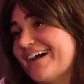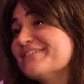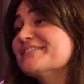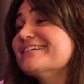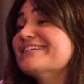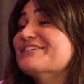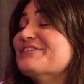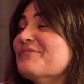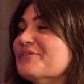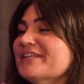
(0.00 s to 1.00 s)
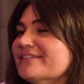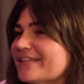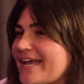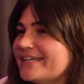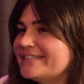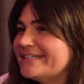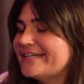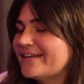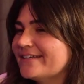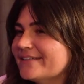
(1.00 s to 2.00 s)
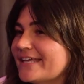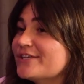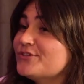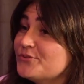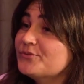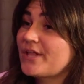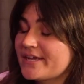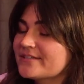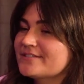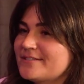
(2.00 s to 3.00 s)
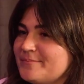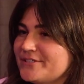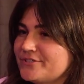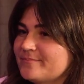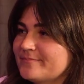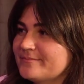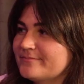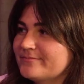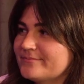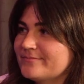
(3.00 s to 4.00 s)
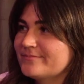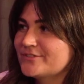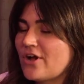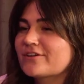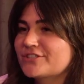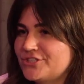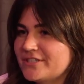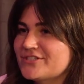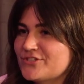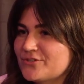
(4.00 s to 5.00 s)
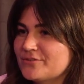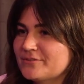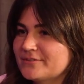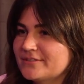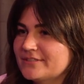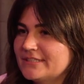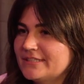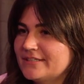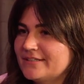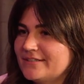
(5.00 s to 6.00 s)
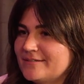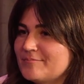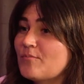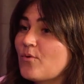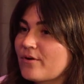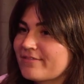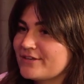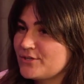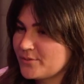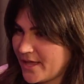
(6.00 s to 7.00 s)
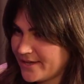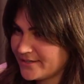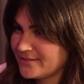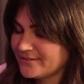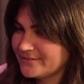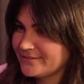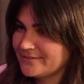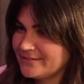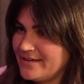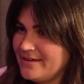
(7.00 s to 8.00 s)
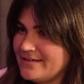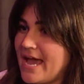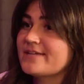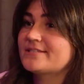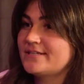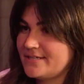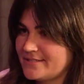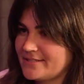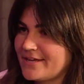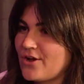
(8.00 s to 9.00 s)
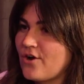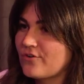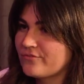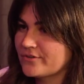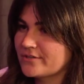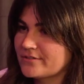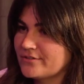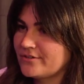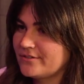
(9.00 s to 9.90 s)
You don't really like you like to be talked shit to more than you like niceties, like over.